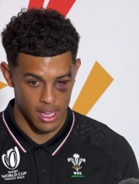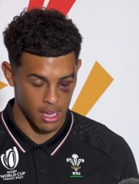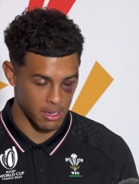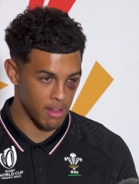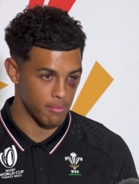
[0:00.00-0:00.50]

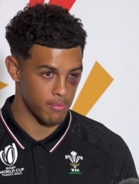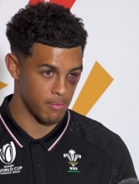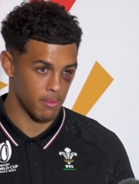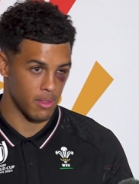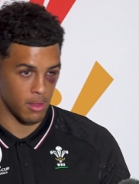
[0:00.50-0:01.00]
I give
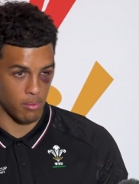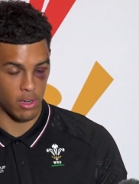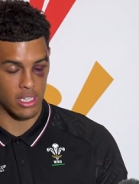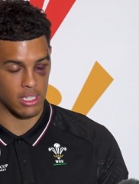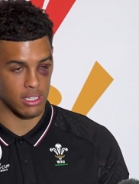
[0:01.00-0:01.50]
the
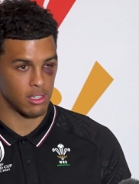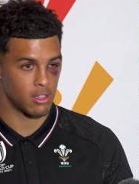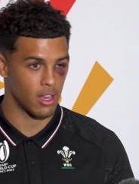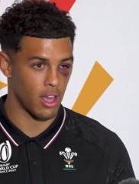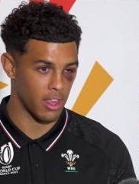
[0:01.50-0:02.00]
reason,
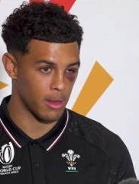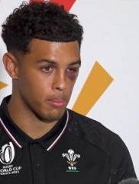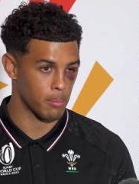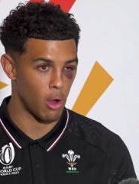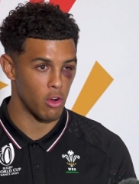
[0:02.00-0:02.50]
I
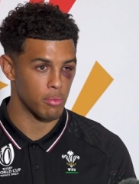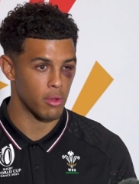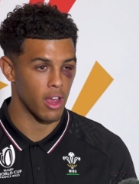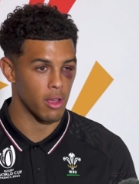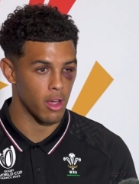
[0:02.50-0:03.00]
think motive
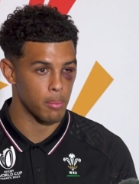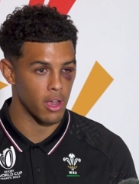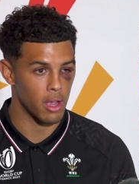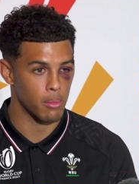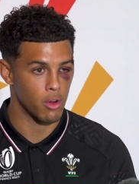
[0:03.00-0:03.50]

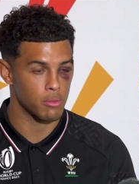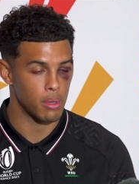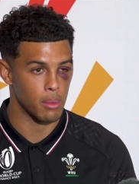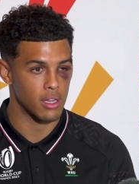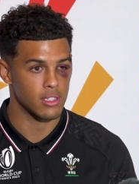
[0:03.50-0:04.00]
behind most
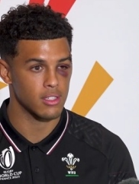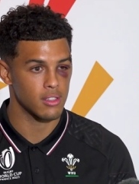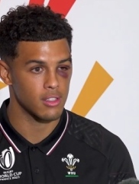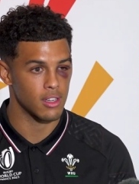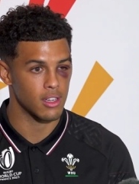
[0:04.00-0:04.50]
people
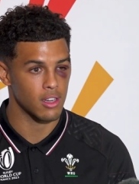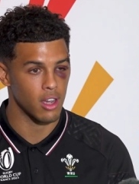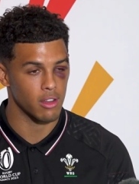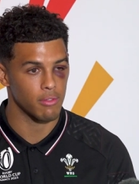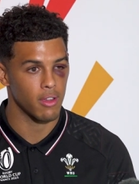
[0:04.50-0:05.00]
is to
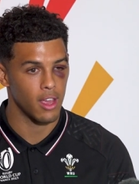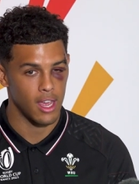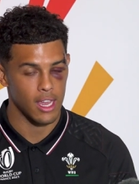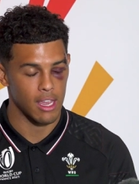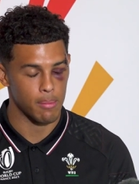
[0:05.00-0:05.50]
kind of
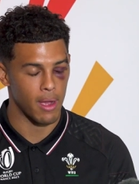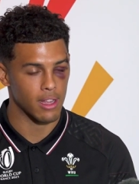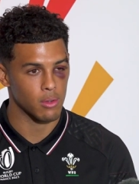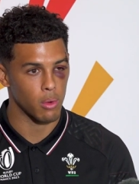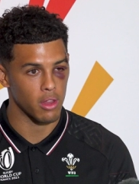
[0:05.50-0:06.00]
give
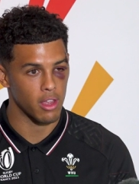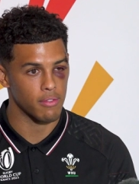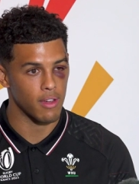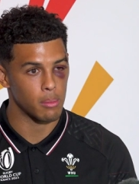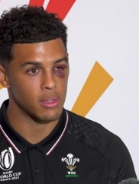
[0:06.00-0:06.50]
back to what their
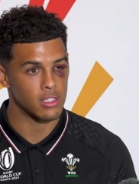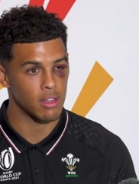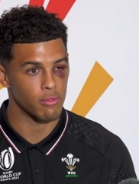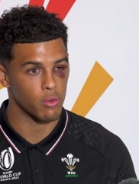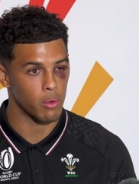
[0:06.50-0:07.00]
family's
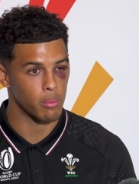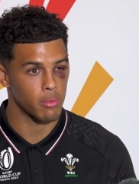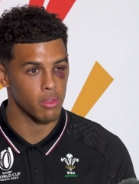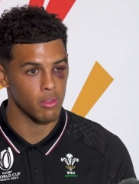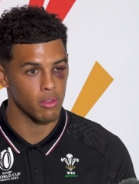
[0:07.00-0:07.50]
done for
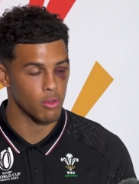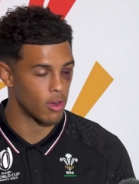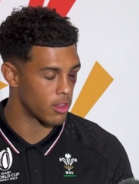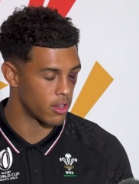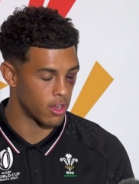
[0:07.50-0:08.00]
them
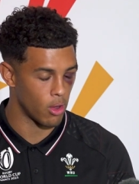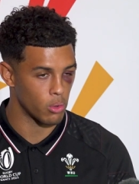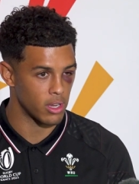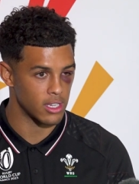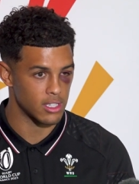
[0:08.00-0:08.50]
throughout the
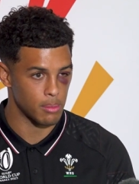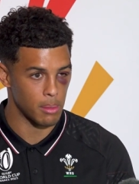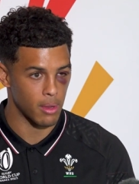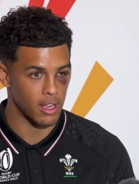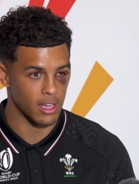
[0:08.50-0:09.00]
whole years they've
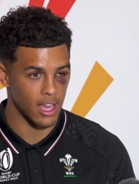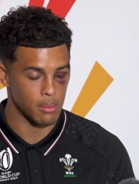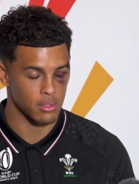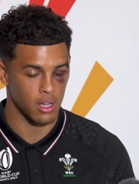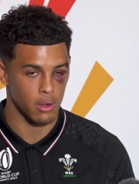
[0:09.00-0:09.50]
been playing the
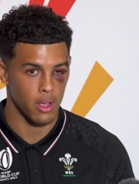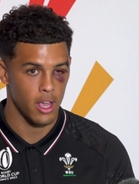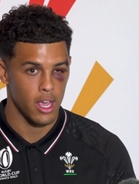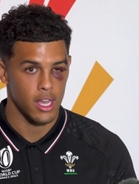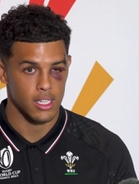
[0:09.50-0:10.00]
game. So
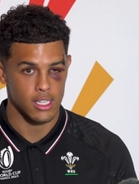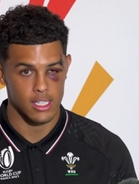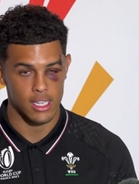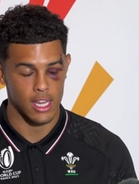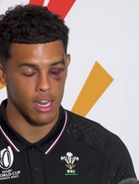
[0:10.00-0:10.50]
just
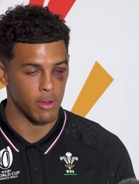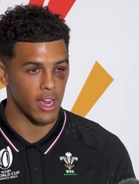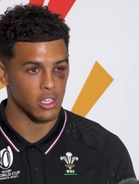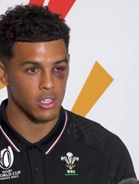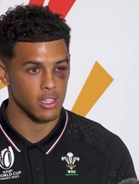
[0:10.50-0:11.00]
to see their
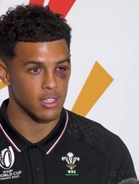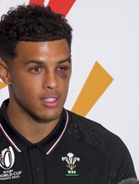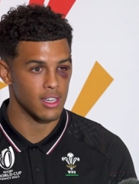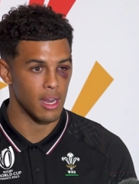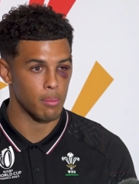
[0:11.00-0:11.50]
reaction, to
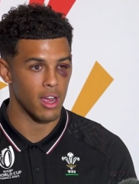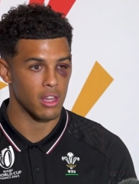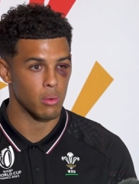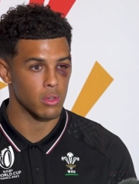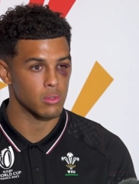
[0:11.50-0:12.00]
seeing how
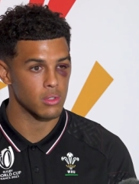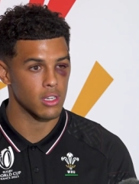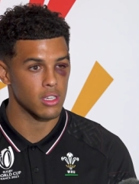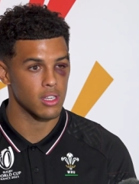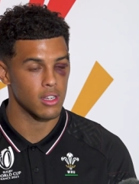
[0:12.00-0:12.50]
proud they was
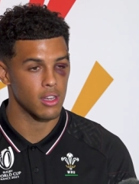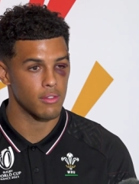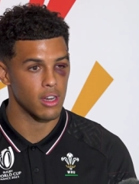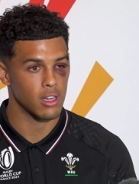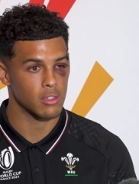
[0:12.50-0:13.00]
a
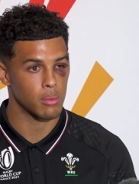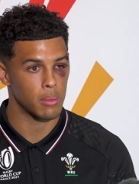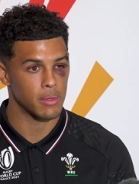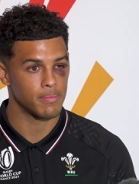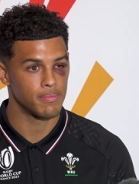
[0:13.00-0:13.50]
very nice
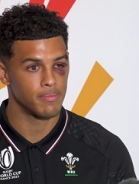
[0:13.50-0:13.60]
moment.